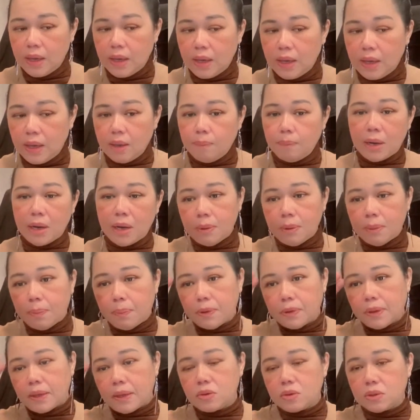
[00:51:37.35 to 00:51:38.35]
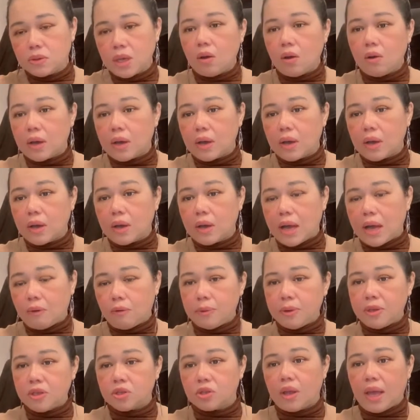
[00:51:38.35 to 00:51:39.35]
Many people tend to say, oh, government
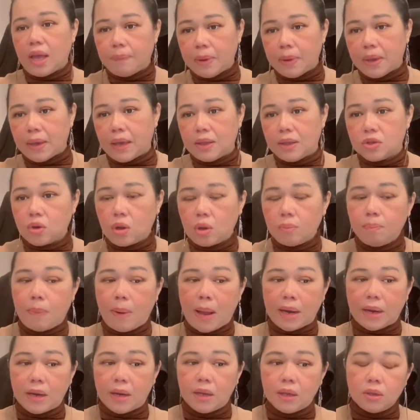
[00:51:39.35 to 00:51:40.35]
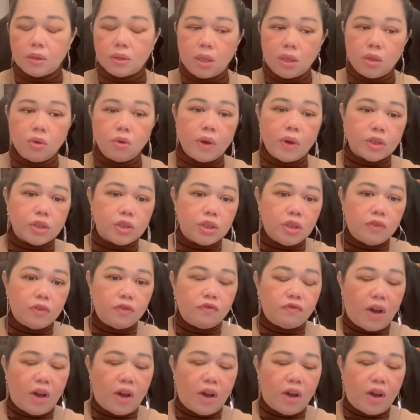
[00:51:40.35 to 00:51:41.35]
is not helping and so on. But did you actually
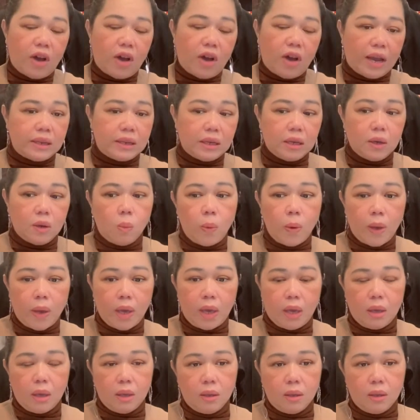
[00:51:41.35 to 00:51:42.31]
find a way